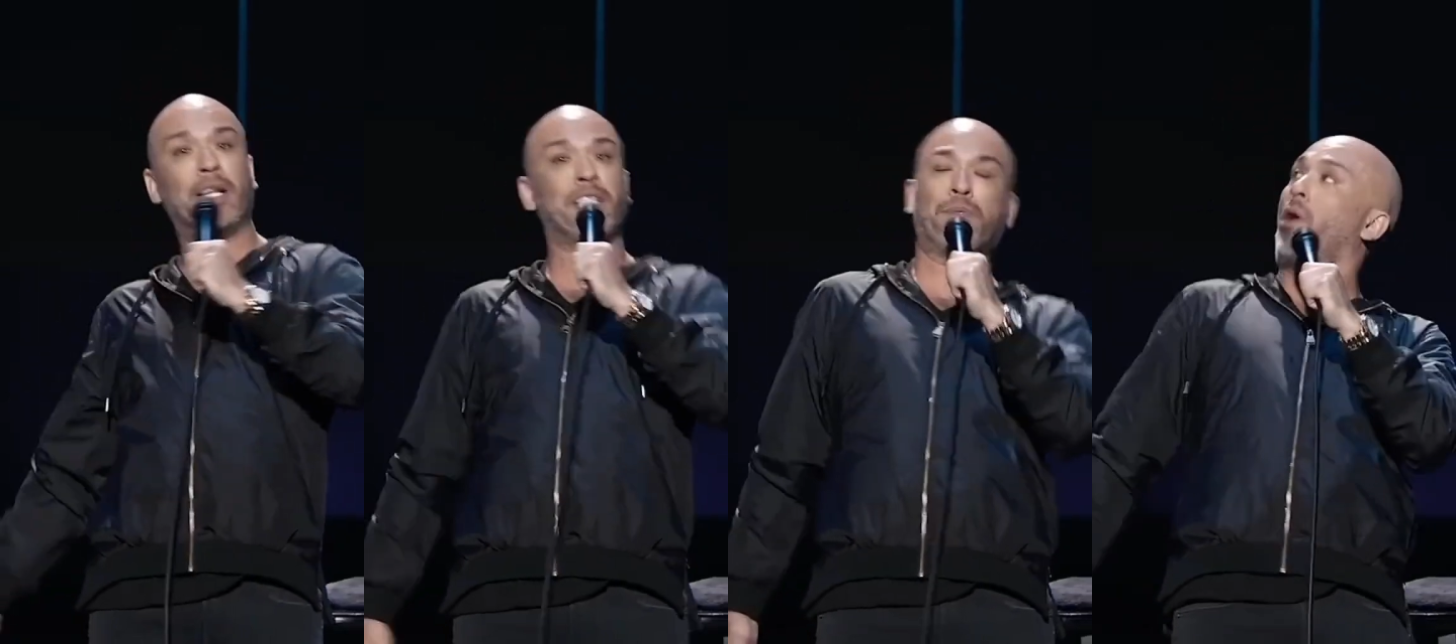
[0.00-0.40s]

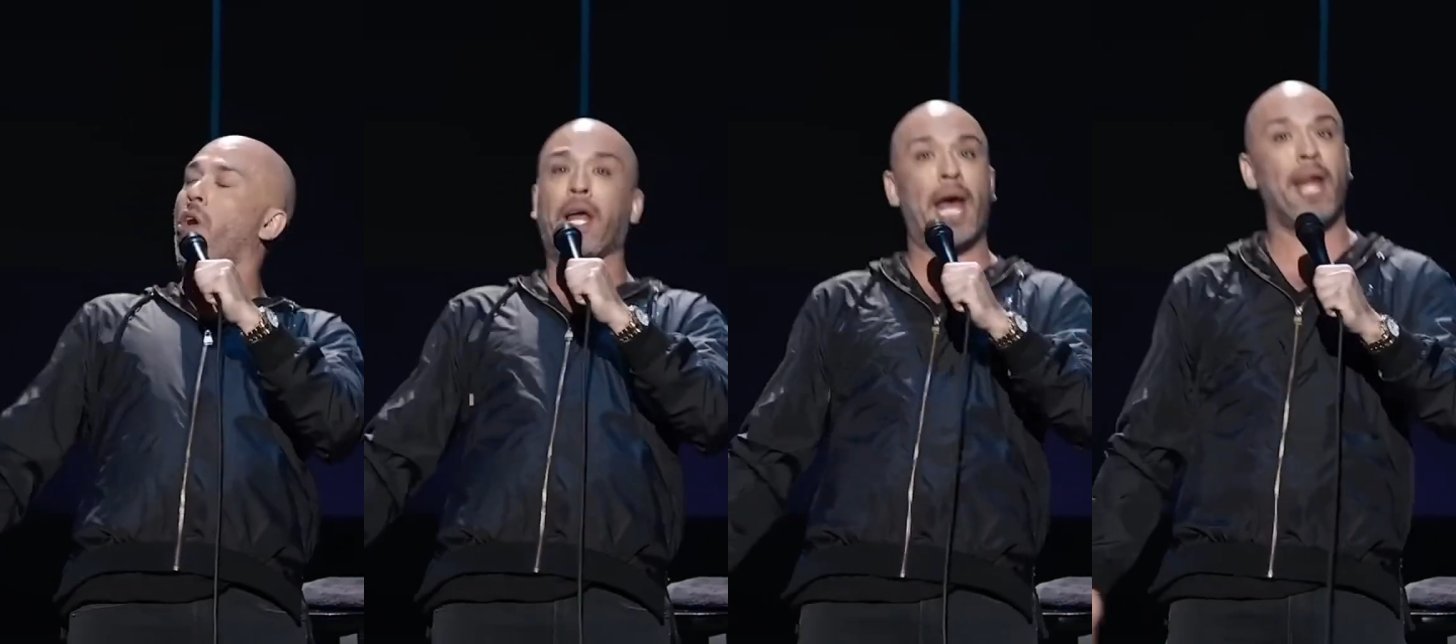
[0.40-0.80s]

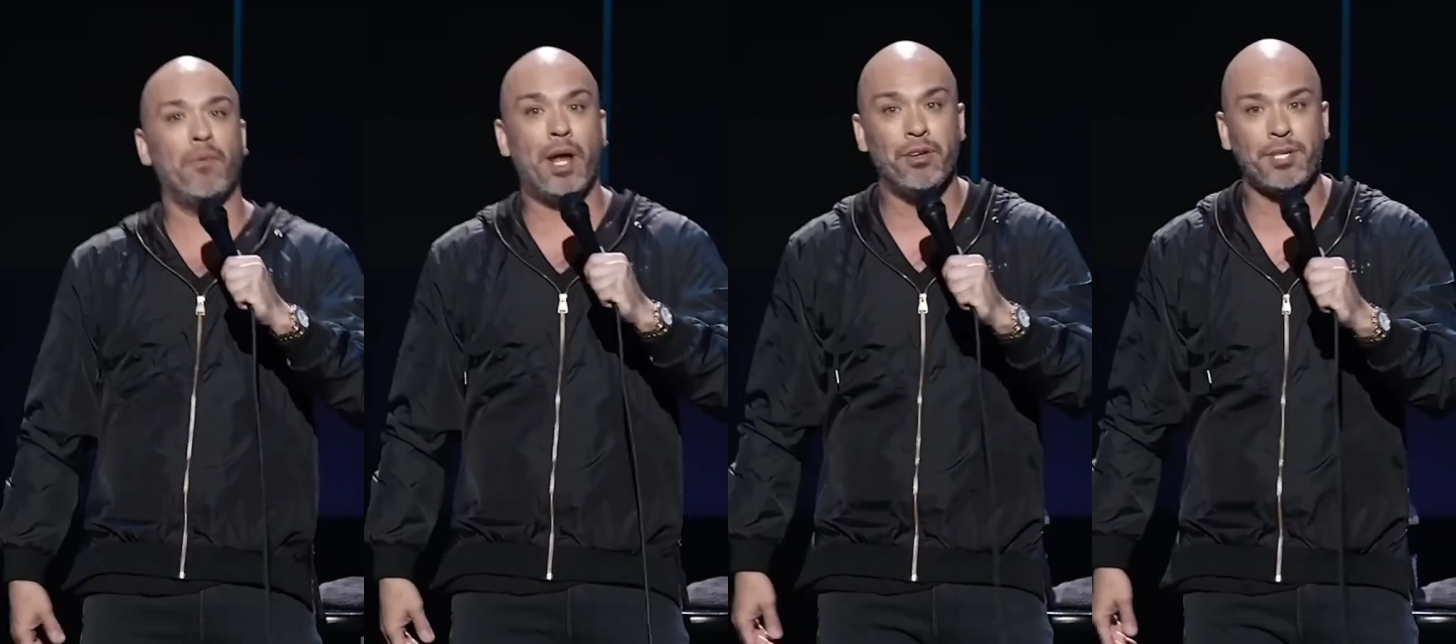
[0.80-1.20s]
broken when
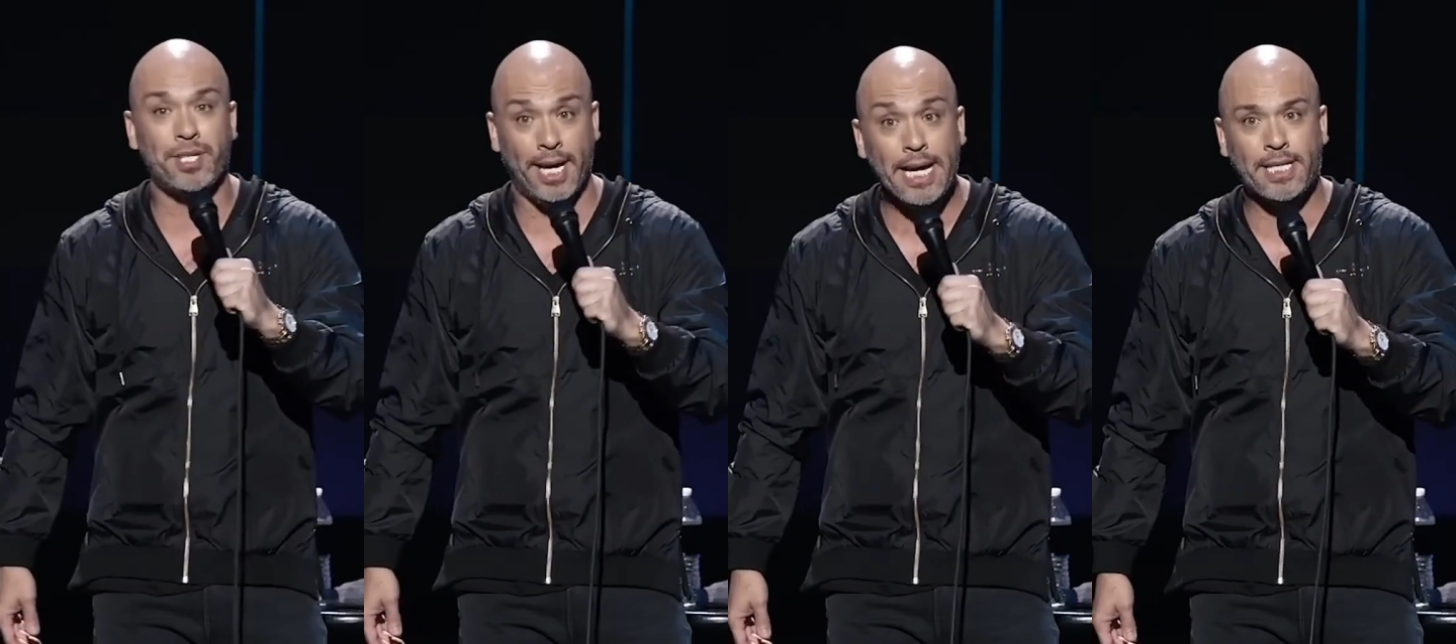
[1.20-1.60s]
you
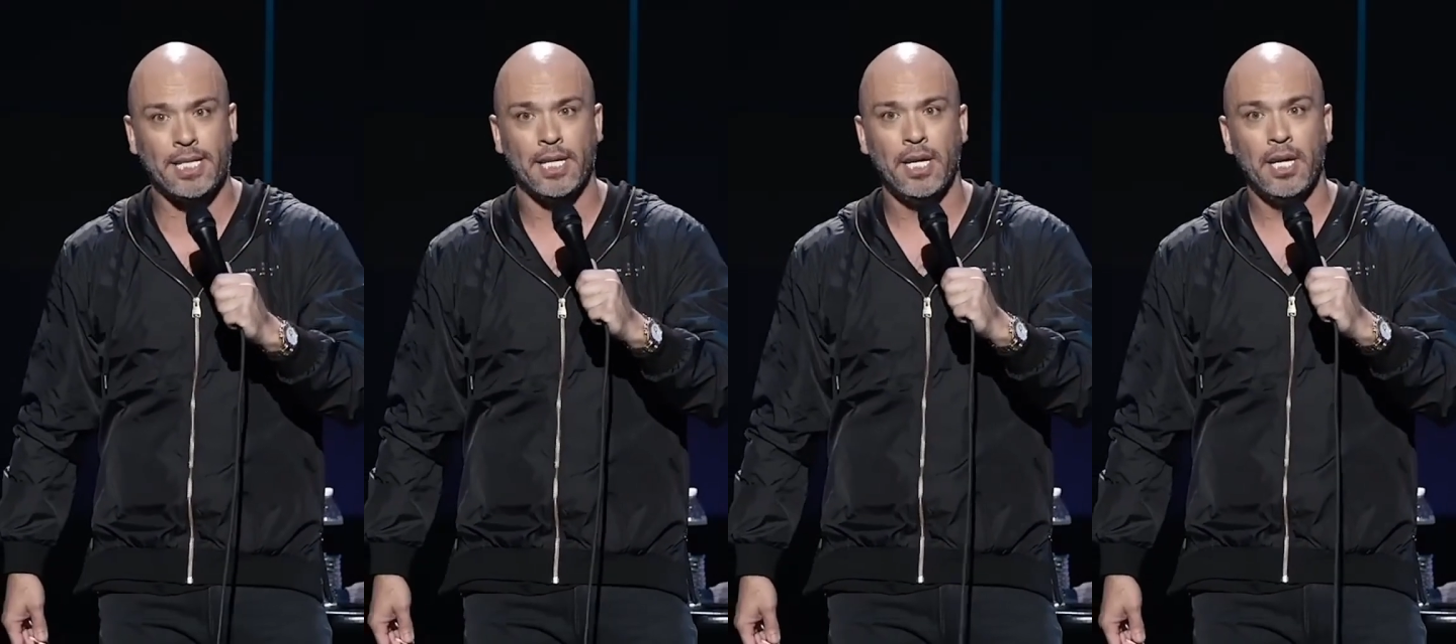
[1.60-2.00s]
sneeze?
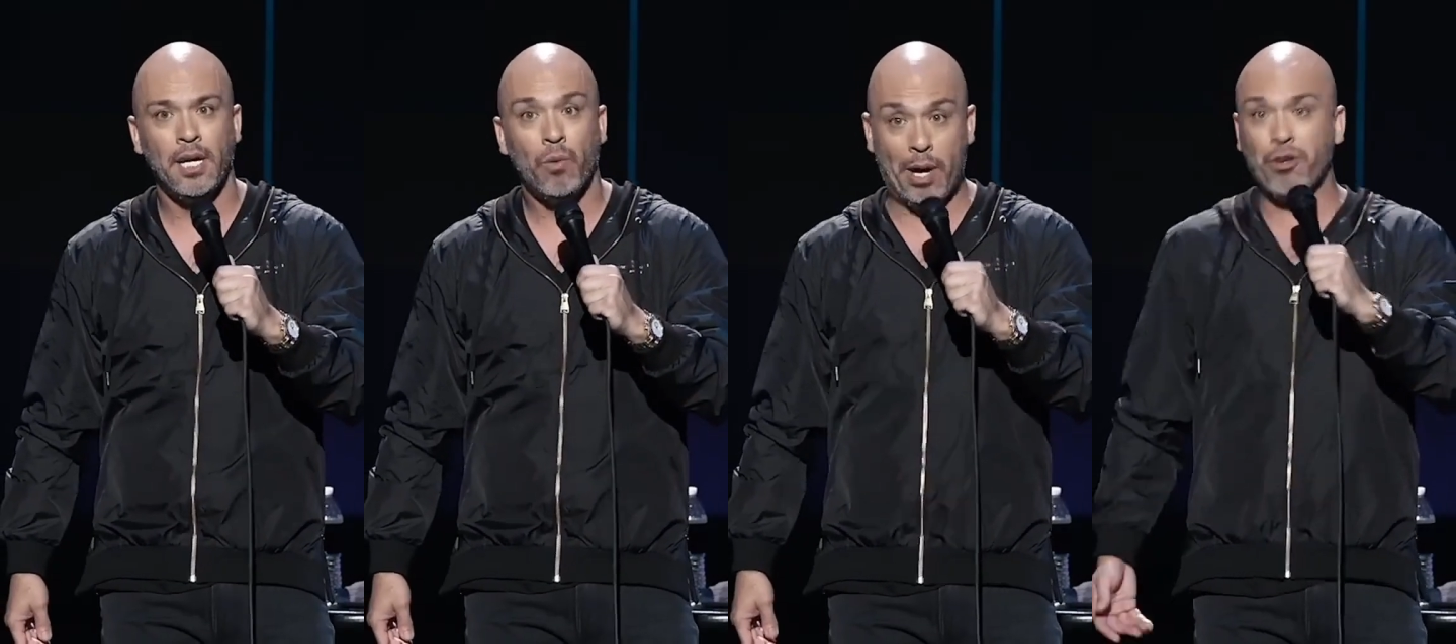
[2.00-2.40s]

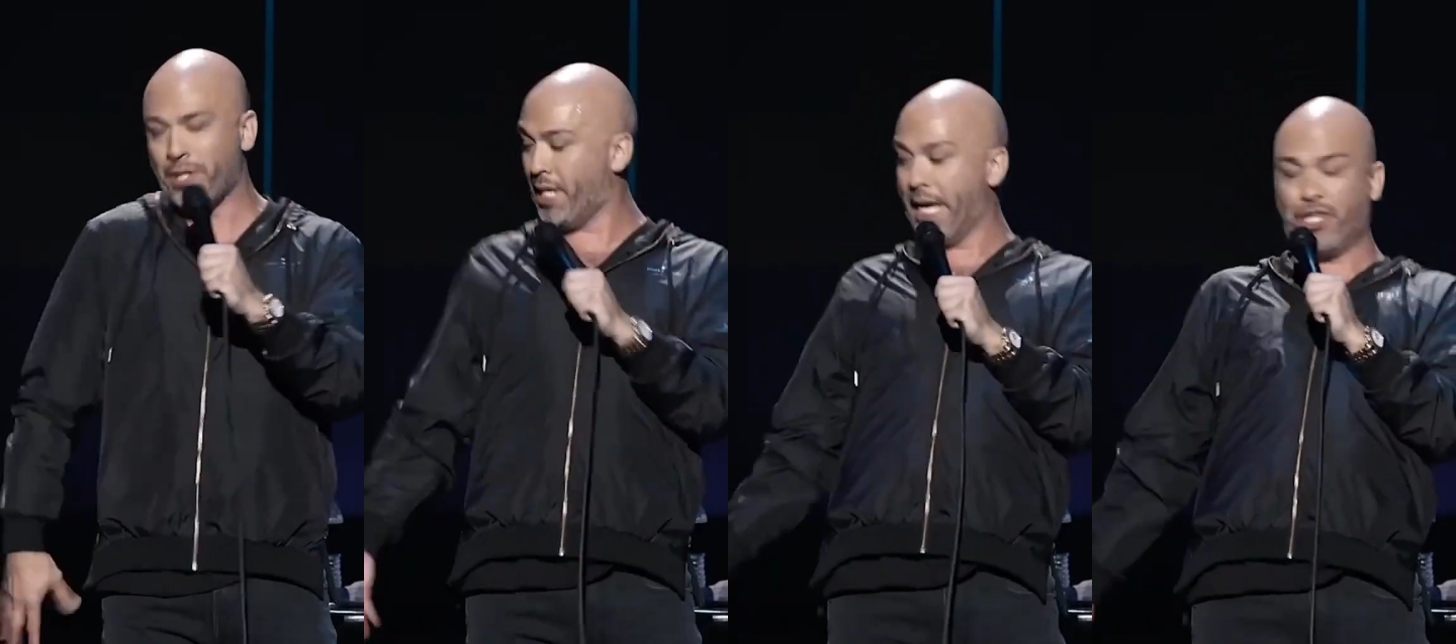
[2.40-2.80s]
When you sneeze,